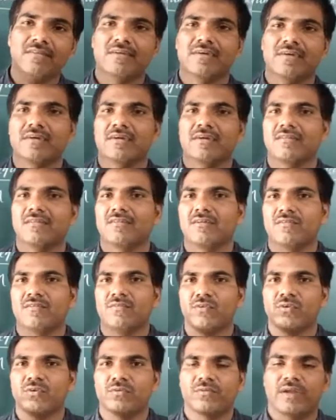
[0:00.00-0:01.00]
is a
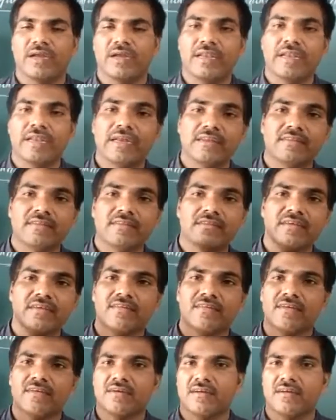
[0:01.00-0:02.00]
conserved, energy
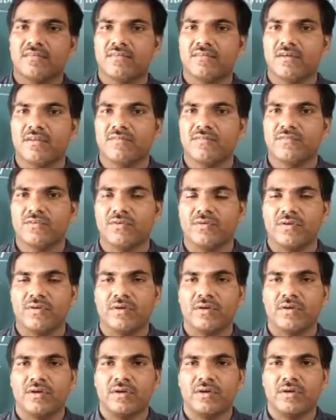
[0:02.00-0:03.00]
is a conserved,
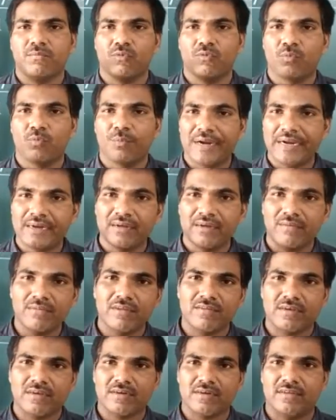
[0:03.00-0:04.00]
momentum
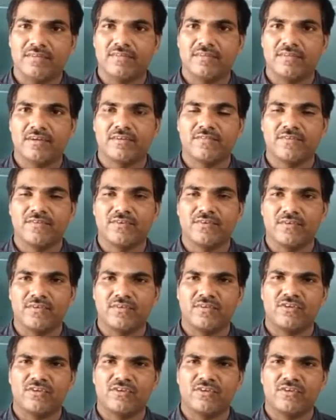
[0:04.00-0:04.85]
is a conserved.